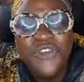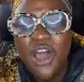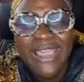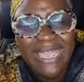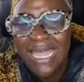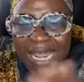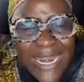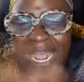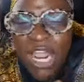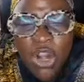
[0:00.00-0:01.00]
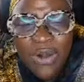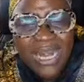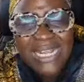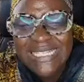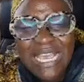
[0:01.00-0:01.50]
healing,
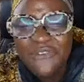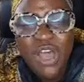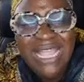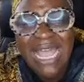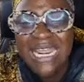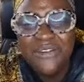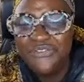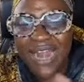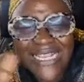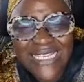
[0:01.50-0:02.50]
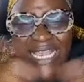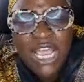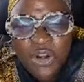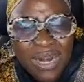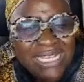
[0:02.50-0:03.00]
receive your deliverance,
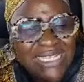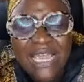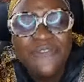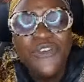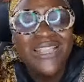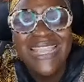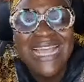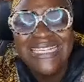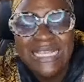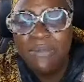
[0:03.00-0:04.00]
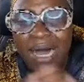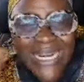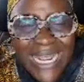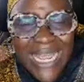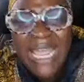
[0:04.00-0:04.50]
receive your
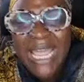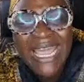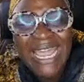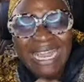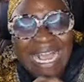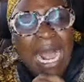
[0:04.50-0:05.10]
testimony in